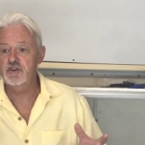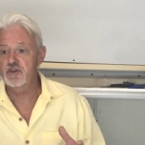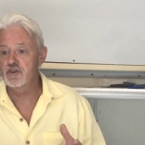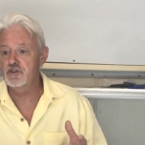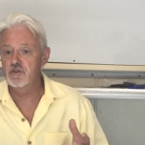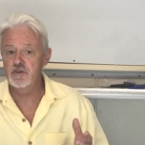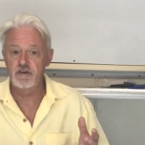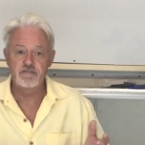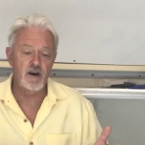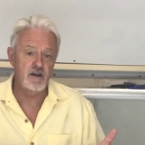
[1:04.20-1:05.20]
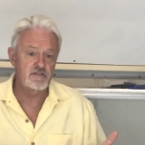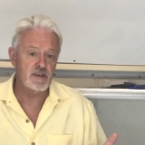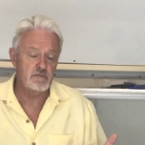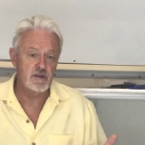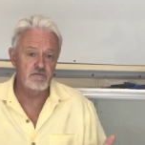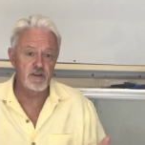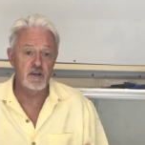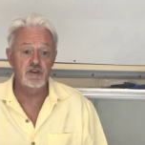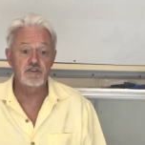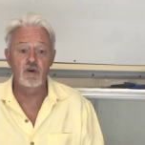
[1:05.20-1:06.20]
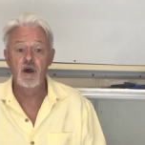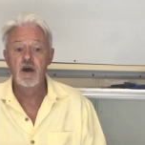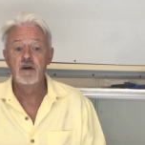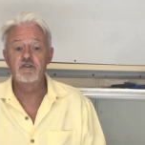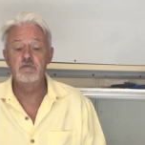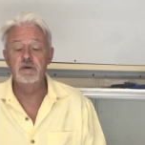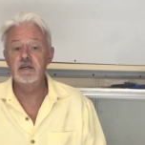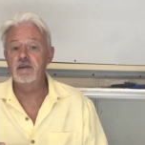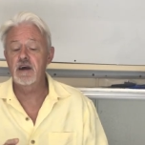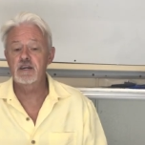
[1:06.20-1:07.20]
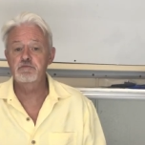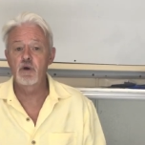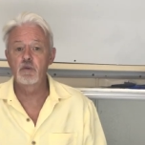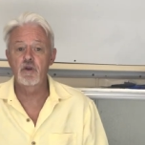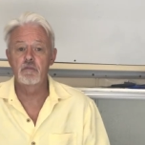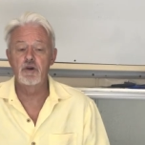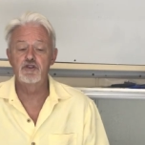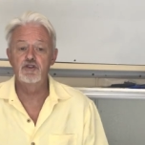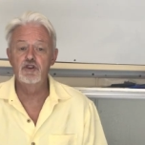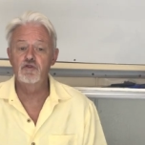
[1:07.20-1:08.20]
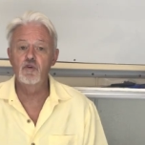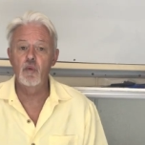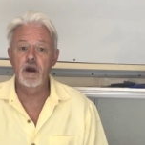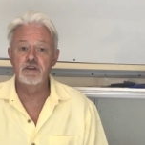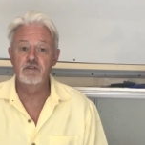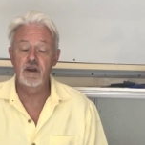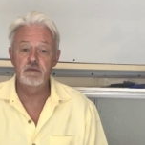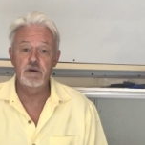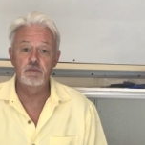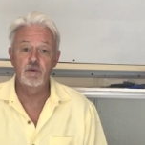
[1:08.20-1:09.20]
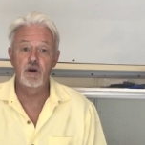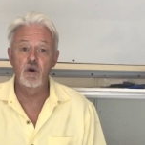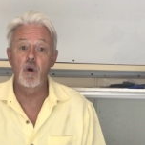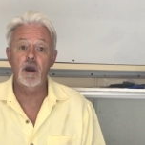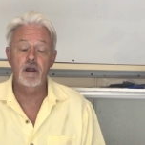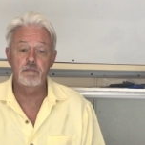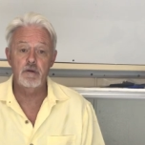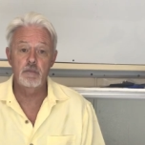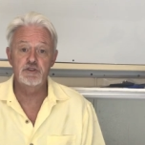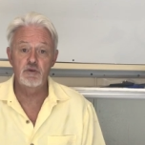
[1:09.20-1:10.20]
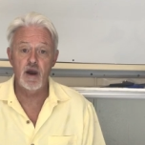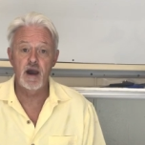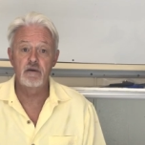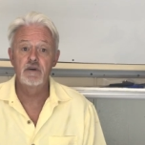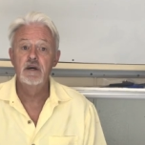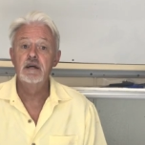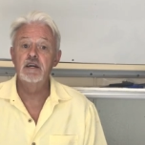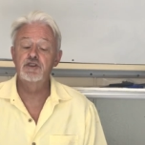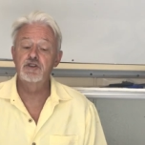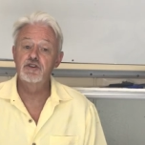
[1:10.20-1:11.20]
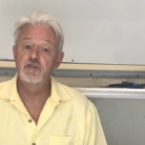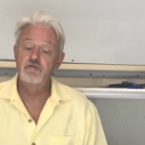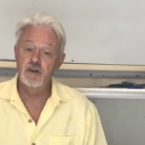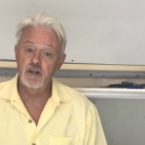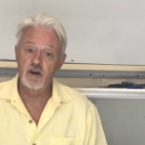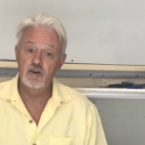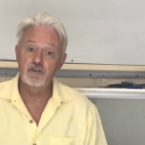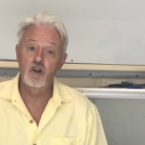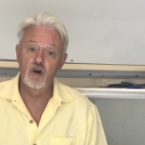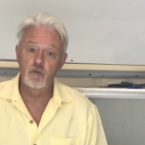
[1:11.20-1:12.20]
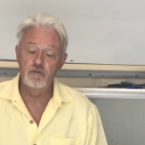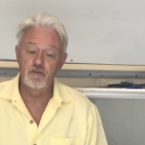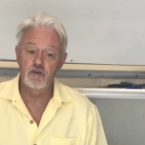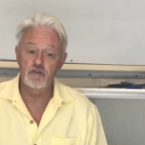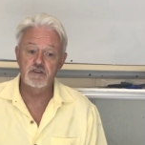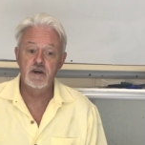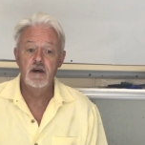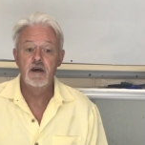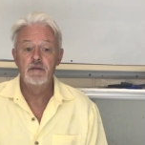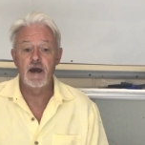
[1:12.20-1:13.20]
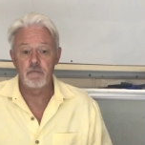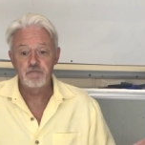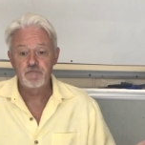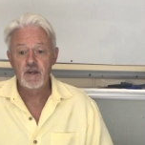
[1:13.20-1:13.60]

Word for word: and you can do you know five ten minute videos. So to me, that's probably one of the most useful ways of letting people know what kind of puppies you have is to do videos along with photographs. Now,